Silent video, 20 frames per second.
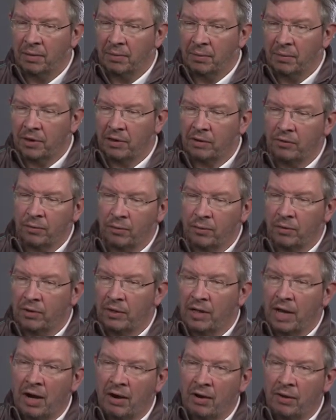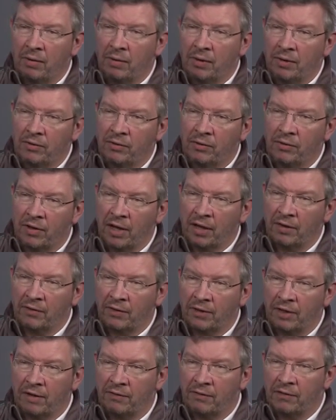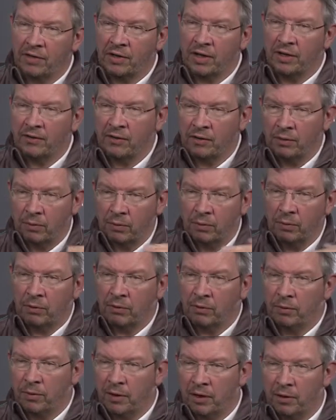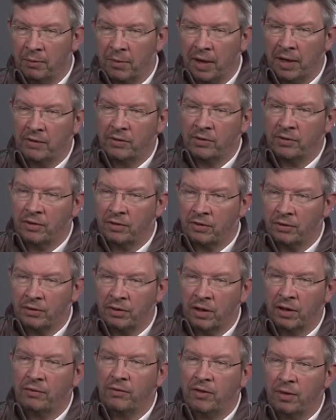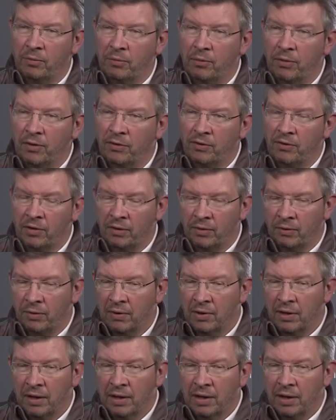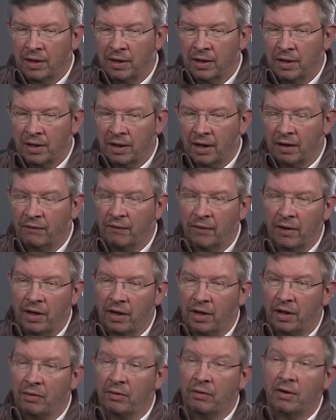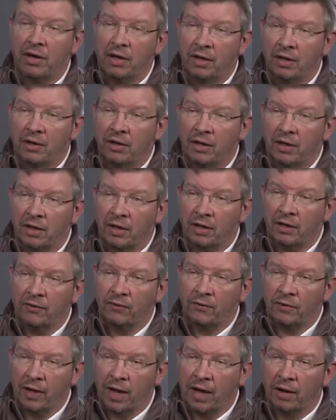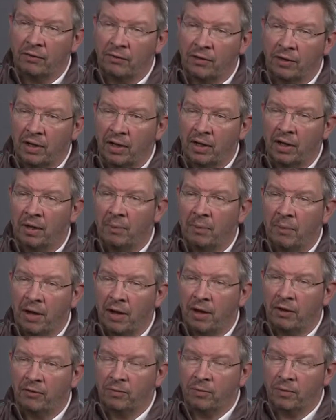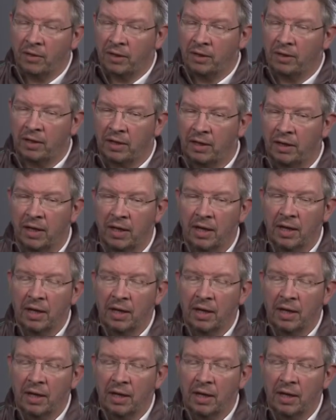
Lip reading: because we want to carry on with our 2011 chassis, we want to be able to match the new nose up to it. So the FIA agreed, at least for now, to let that pass. But I think